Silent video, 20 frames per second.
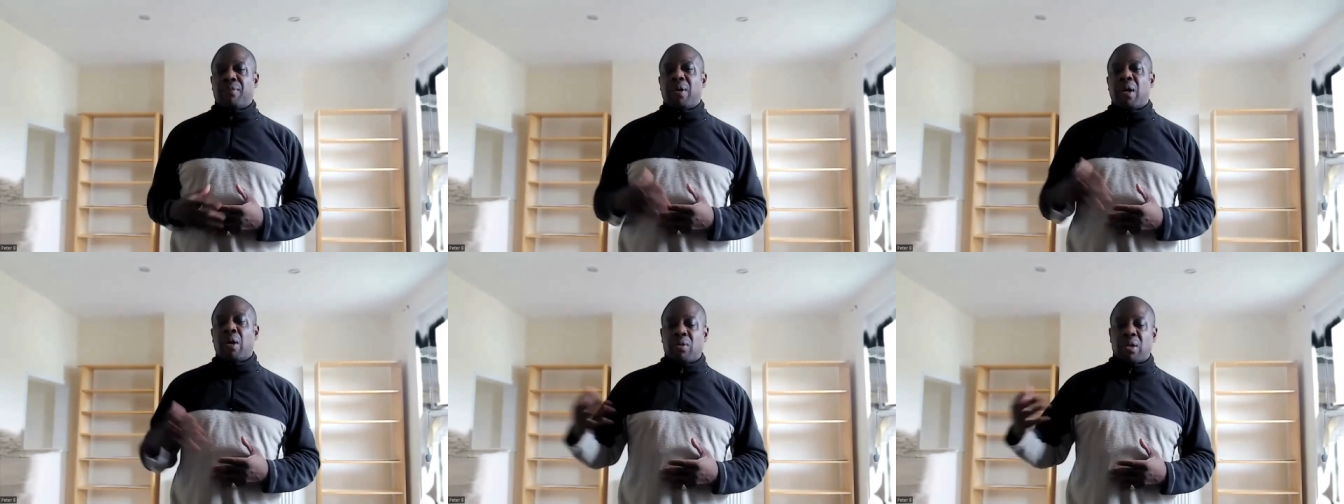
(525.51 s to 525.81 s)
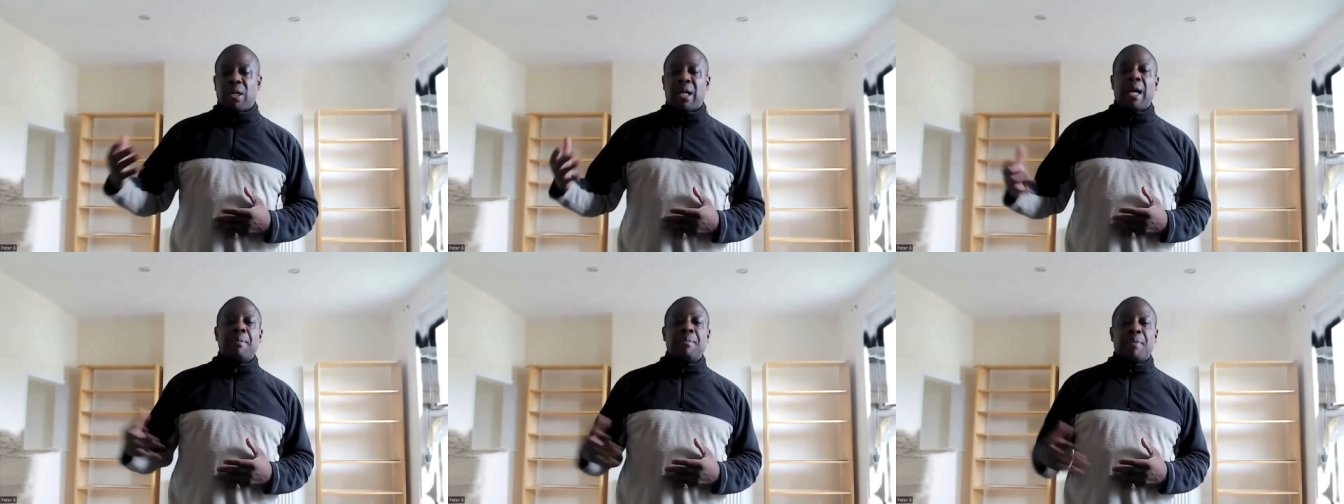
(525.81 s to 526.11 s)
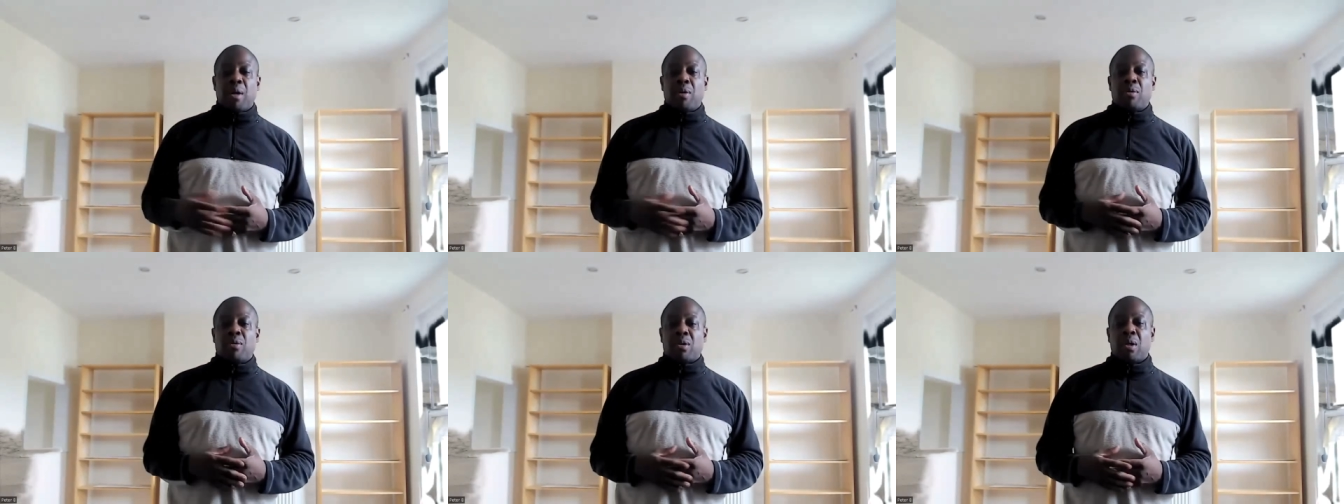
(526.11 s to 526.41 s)
If you go to
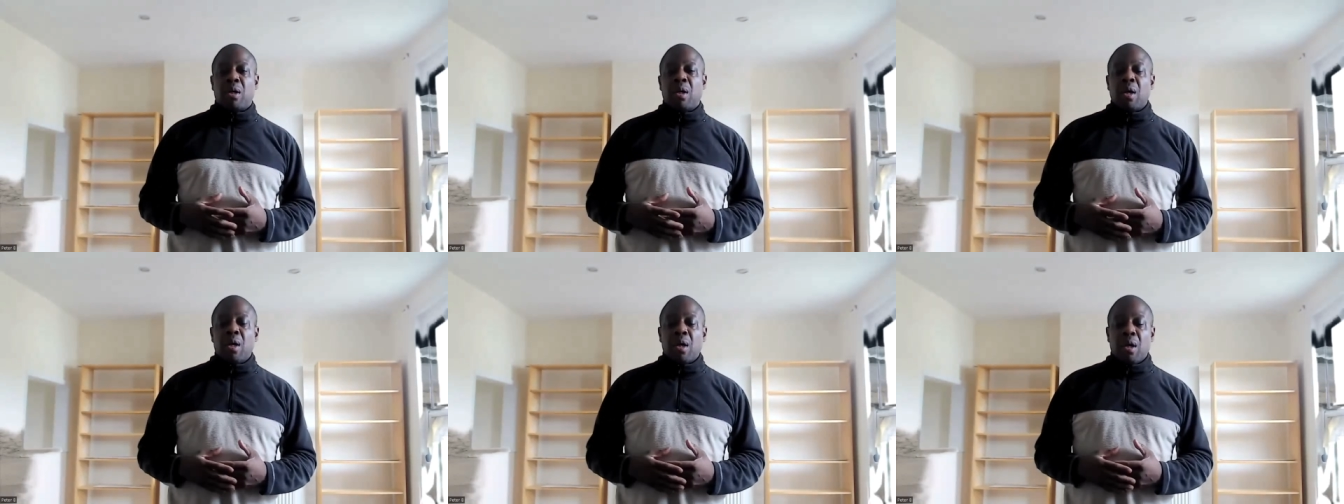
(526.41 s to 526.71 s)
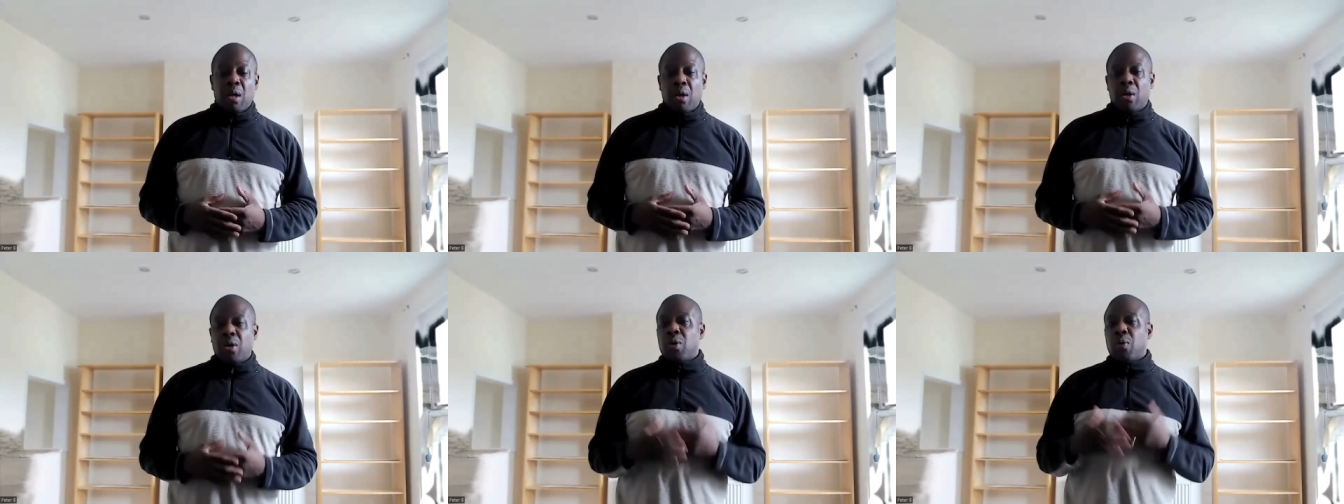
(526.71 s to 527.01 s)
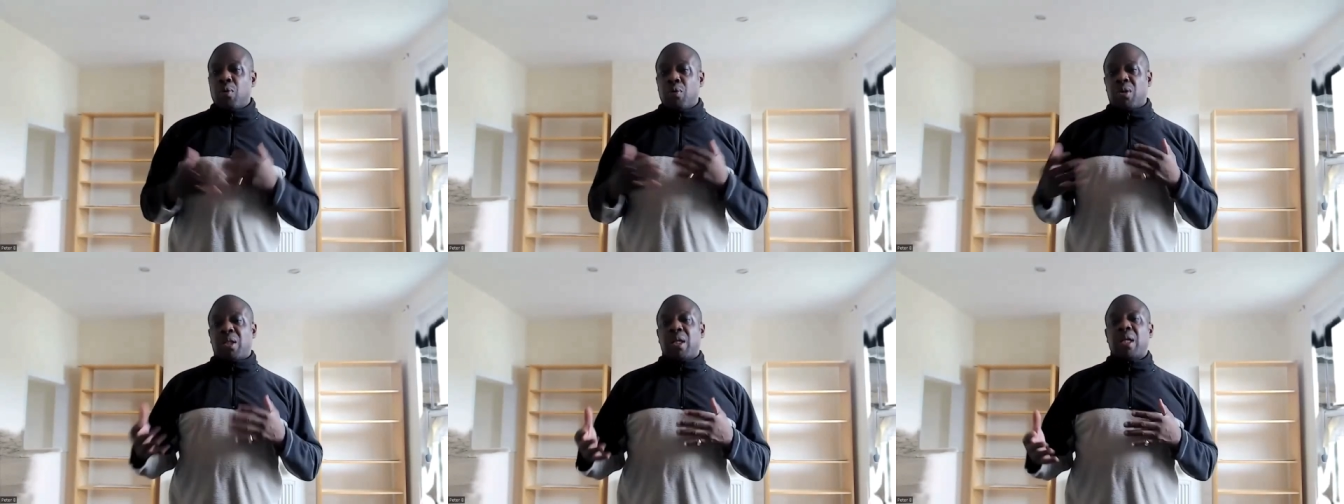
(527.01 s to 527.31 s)
Cape Coast, uh,
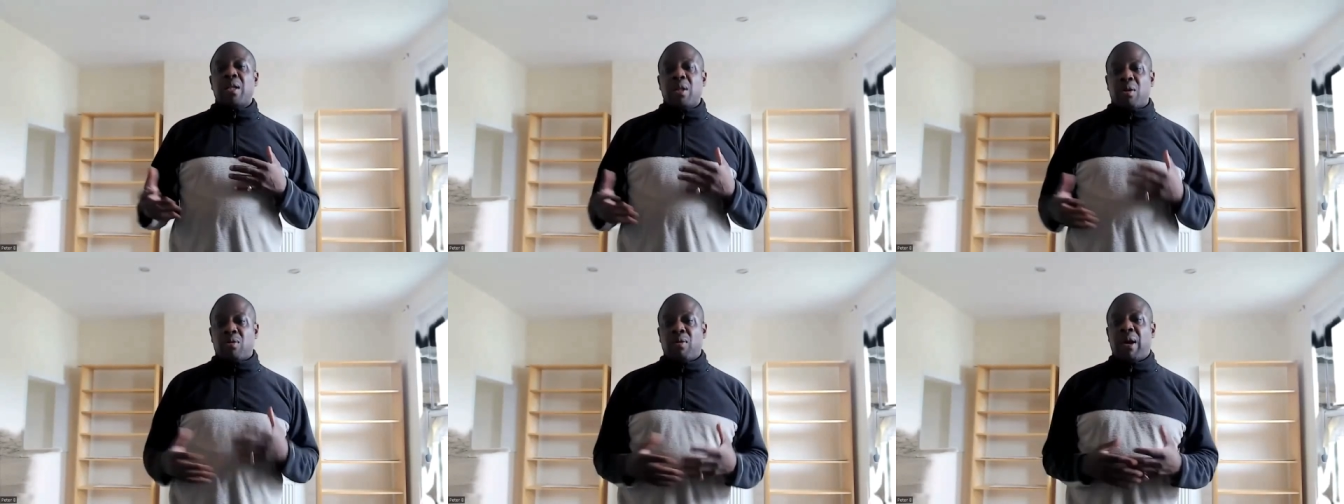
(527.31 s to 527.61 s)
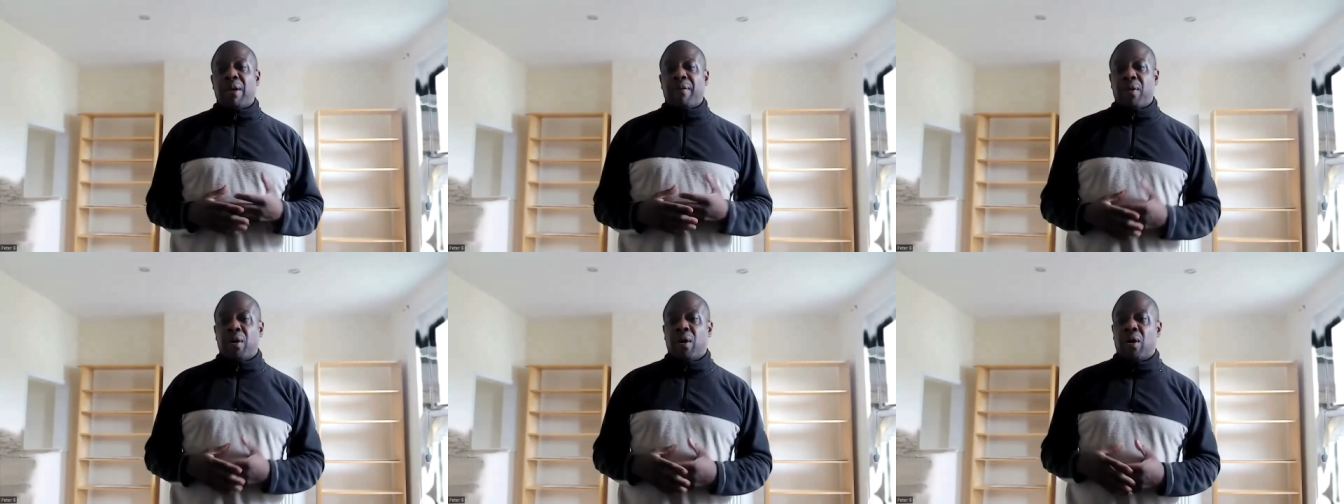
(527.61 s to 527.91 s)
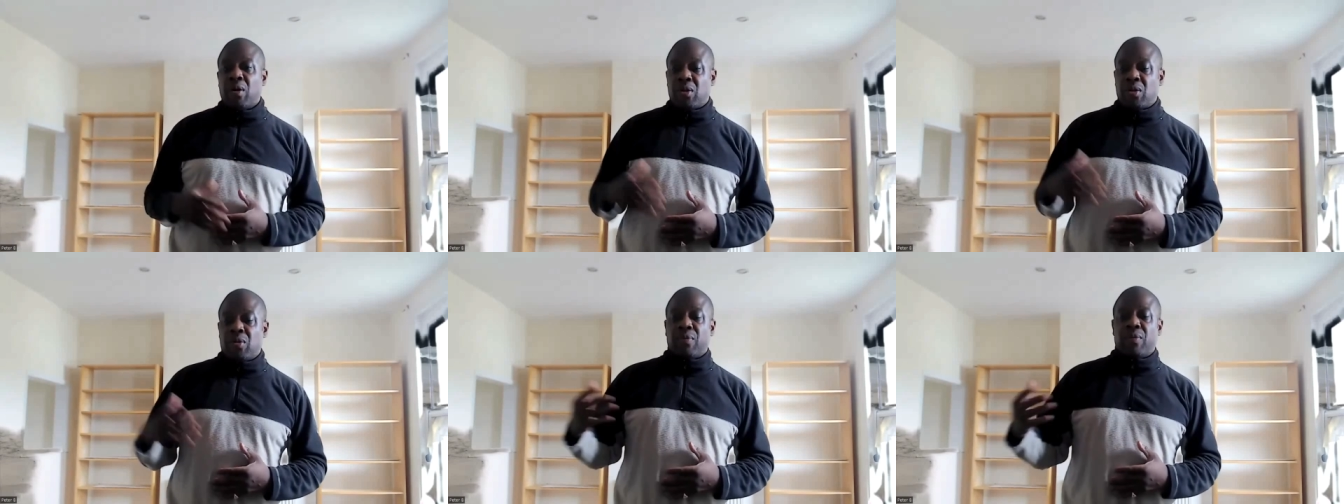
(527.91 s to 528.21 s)
you will see the
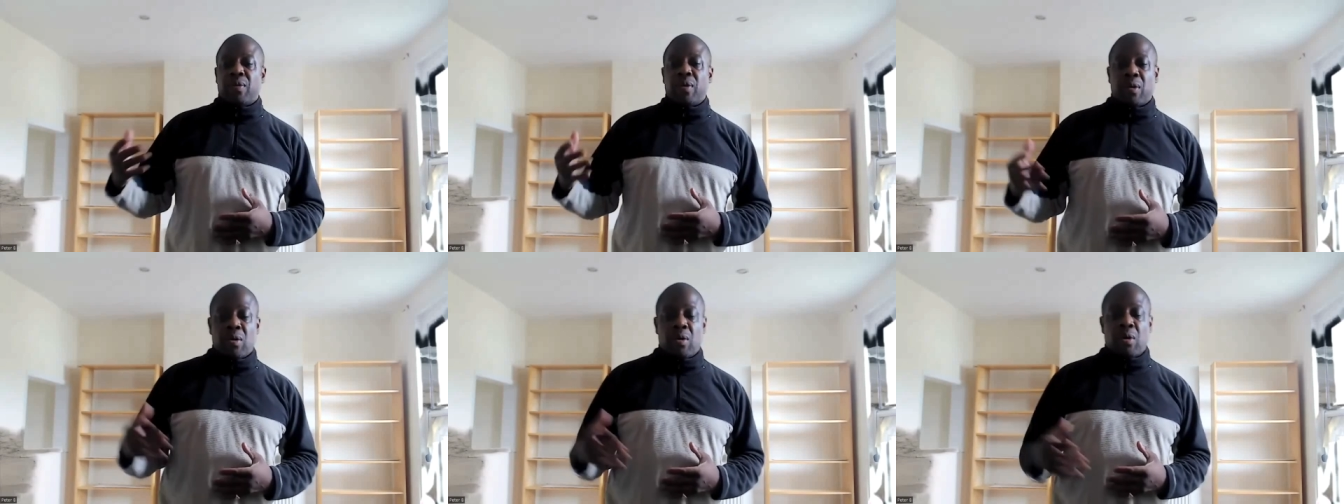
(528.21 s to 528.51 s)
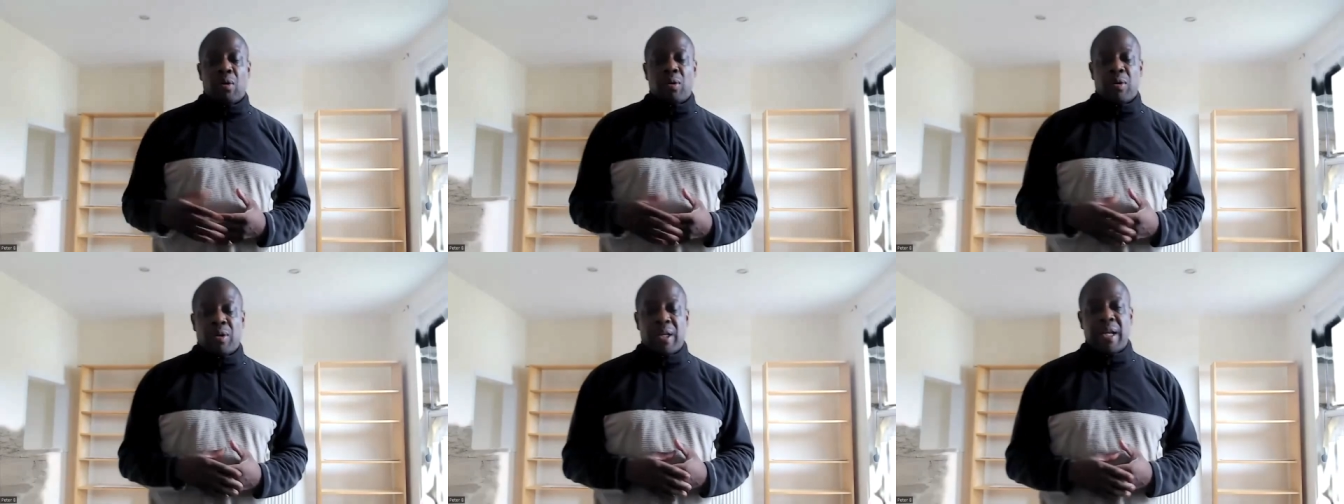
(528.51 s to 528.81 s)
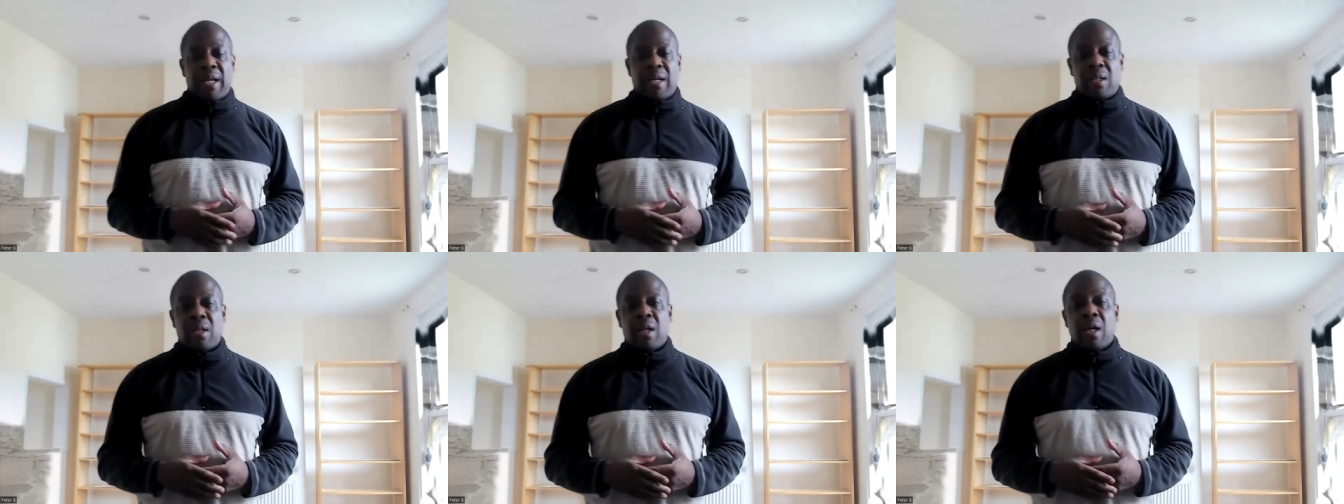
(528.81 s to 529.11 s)
graveyards of the
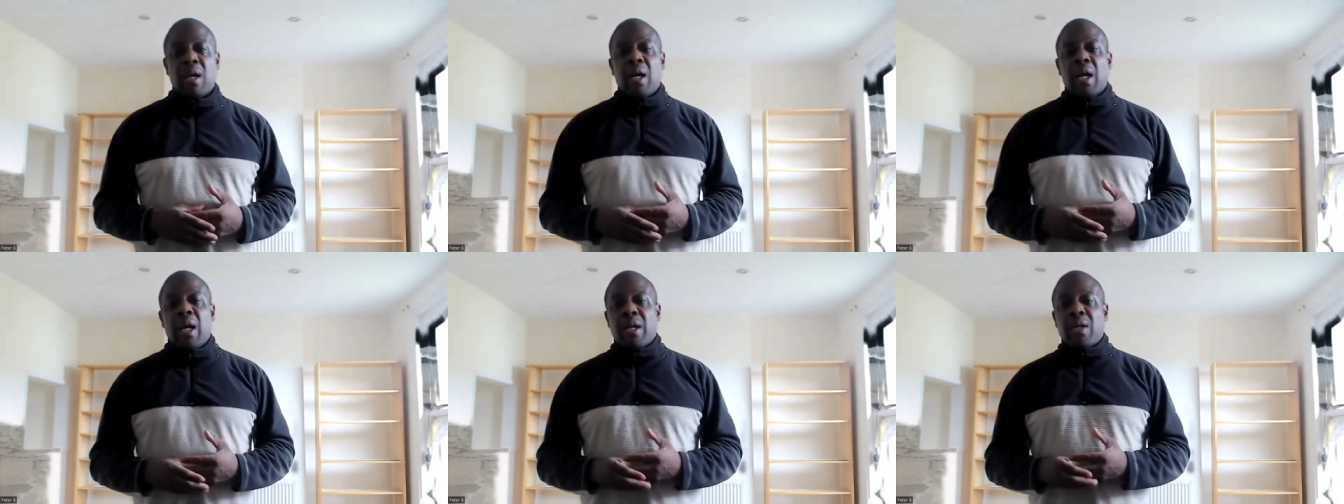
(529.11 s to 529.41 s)
colonies,